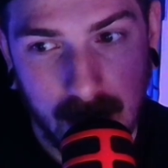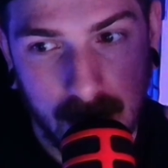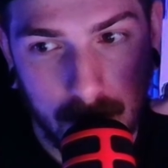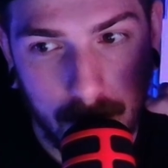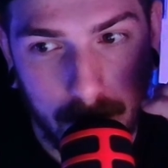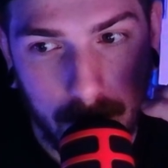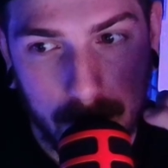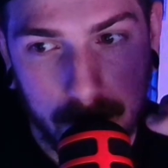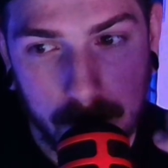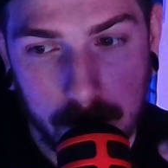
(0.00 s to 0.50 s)

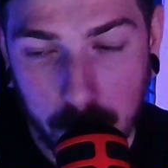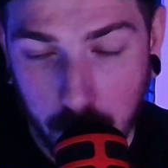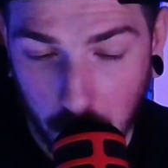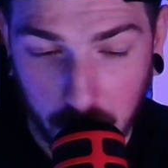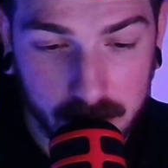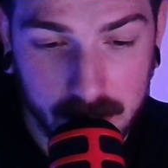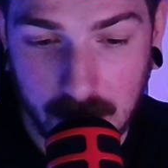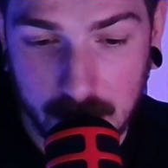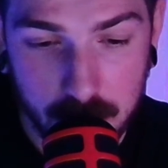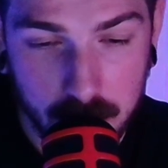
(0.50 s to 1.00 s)
and the
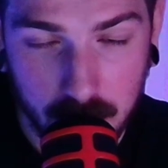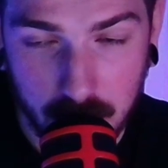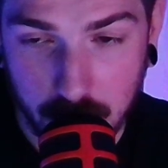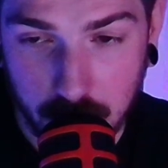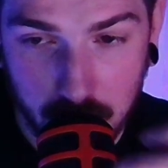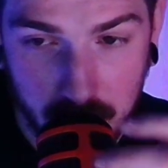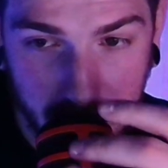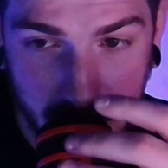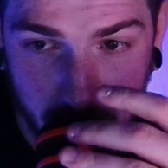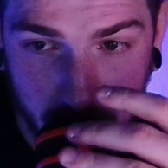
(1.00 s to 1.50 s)
Dark Knight
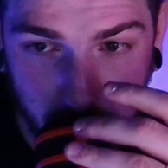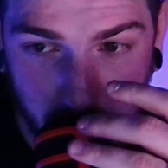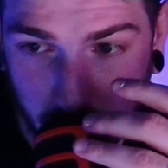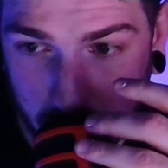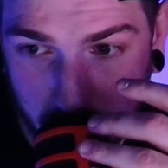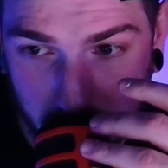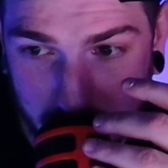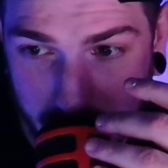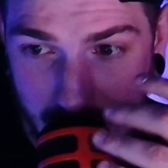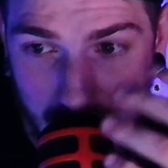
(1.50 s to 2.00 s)
trilogy is
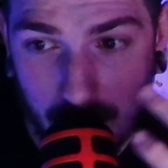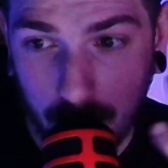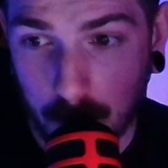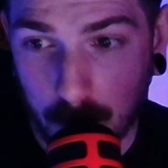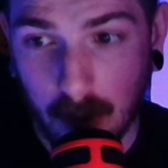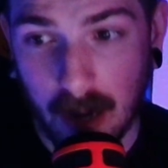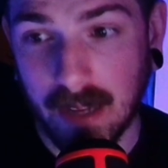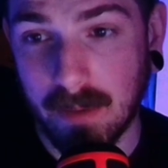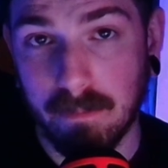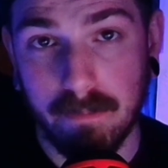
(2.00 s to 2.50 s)
just
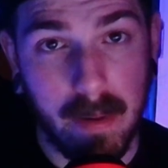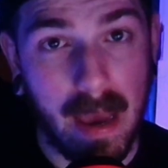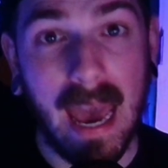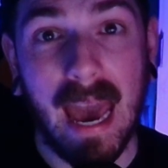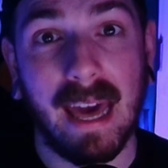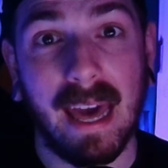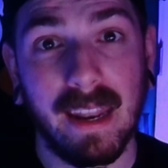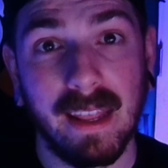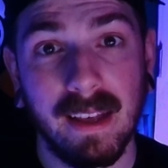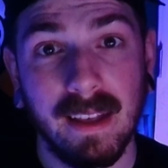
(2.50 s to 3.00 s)
downright
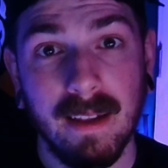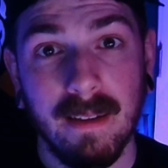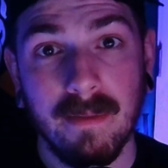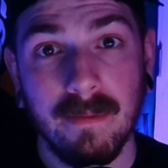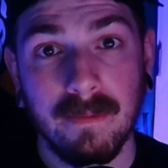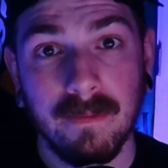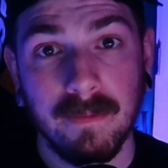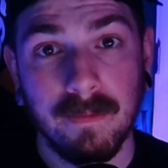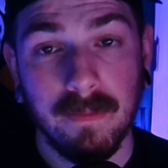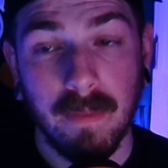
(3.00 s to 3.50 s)
bad.
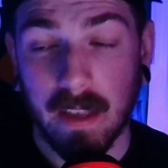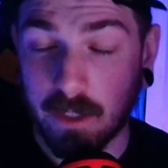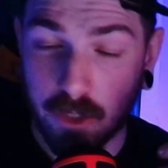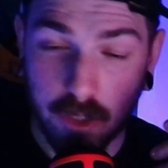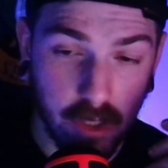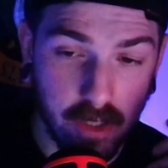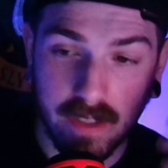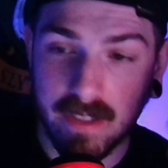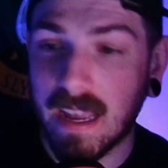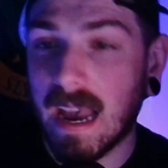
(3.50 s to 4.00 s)

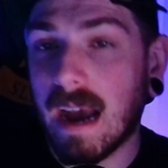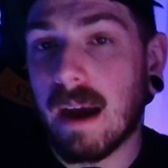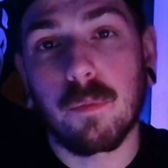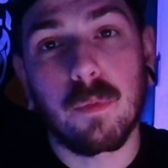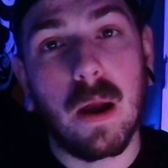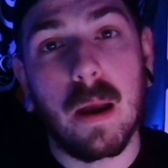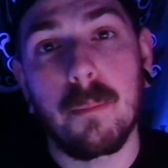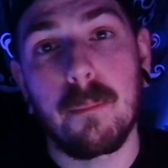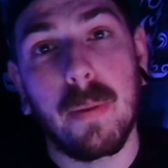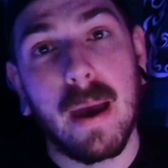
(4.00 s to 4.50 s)
It's just
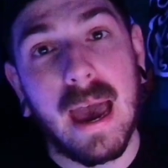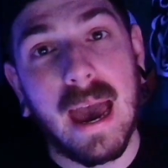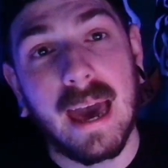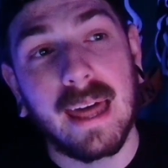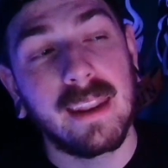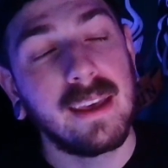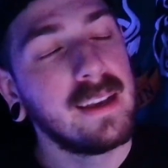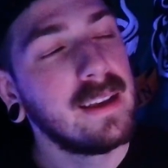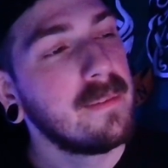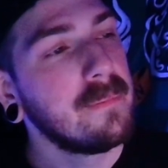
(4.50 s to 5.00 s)
downright
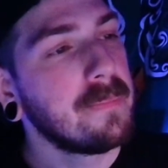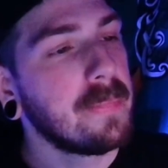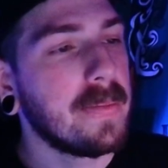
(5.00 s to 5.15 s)
bad.